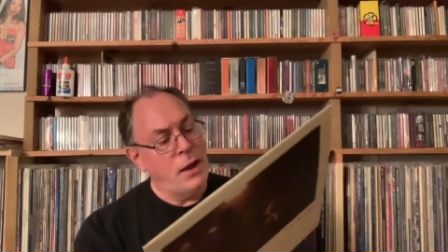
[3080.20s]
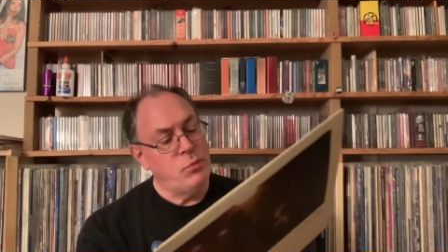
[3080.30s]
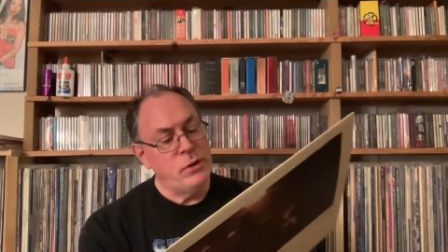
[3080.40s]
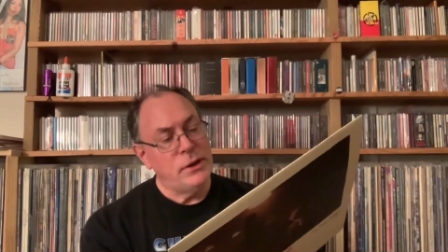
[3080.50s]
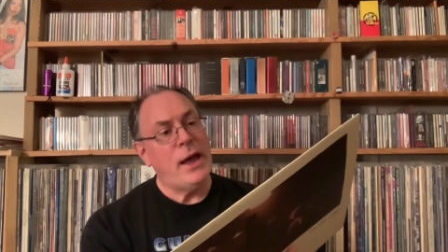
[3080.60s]

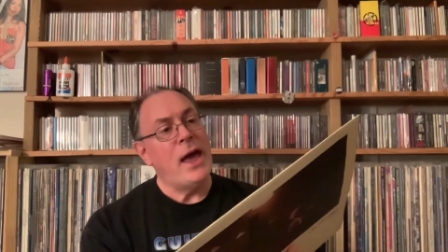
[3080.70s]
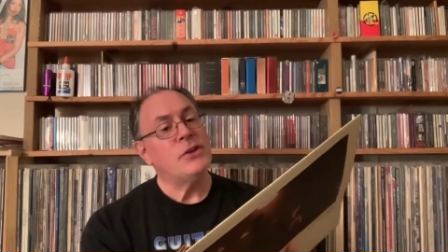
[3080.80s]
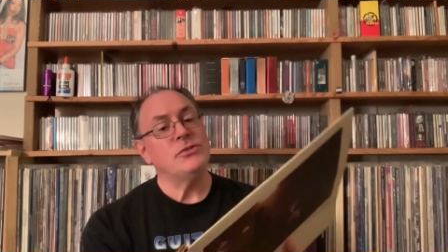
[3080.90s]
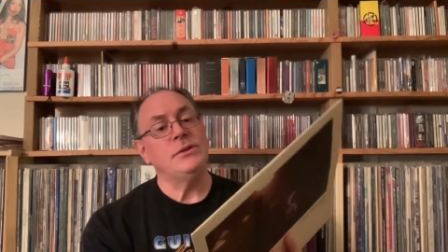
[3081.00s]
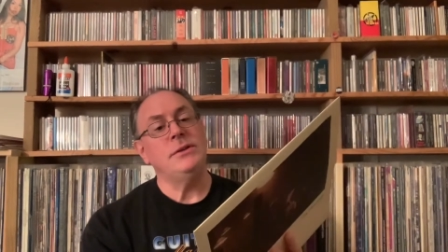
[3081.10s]
really,
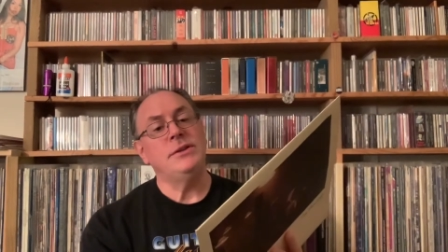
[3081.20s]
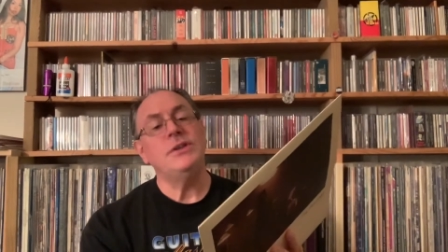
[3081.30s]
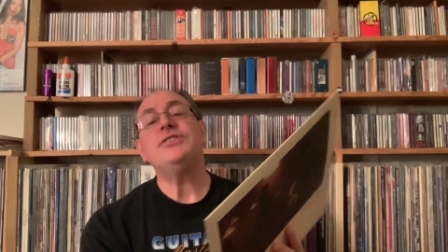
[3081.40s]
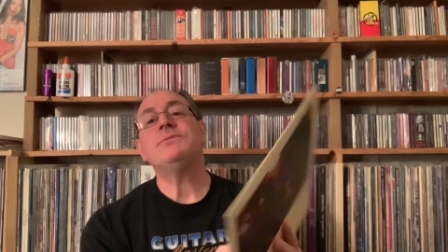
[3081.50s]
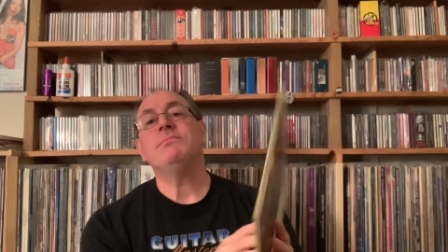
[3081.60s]
actually,
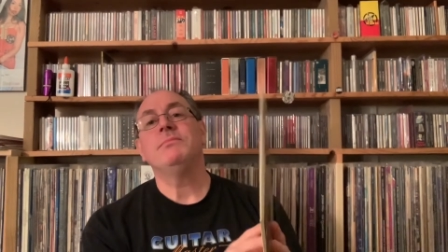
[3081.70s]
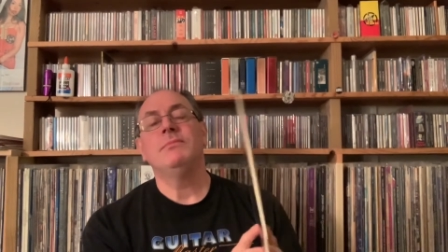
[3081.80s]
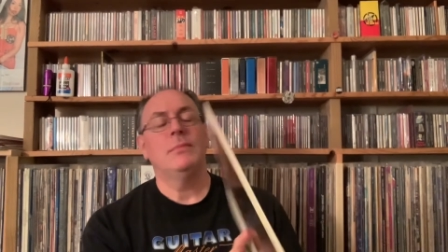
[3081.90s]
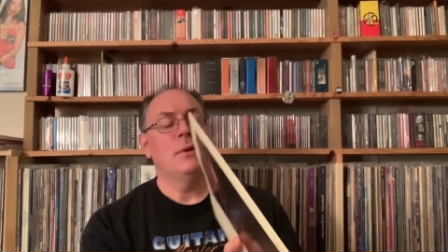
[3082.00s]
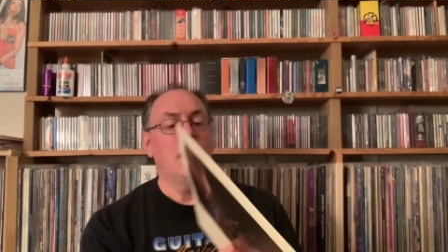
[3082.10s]
this
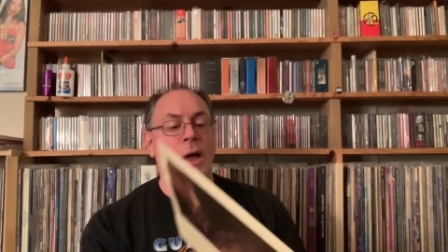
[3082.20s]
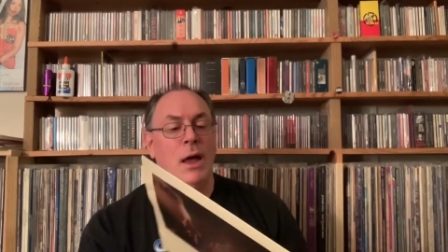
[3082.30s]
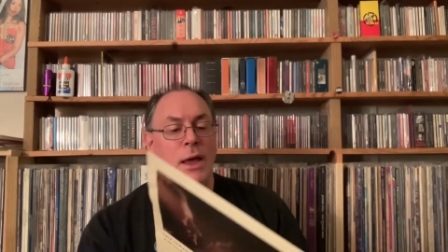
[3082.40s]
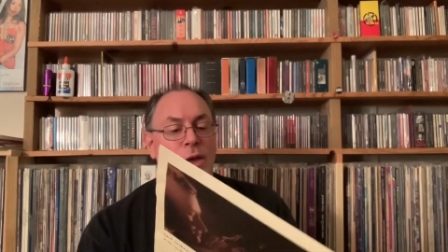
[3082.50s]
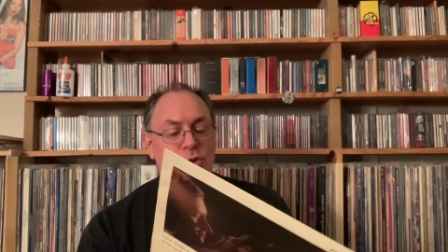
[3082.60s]

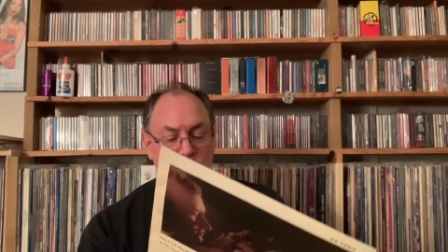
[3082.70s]
is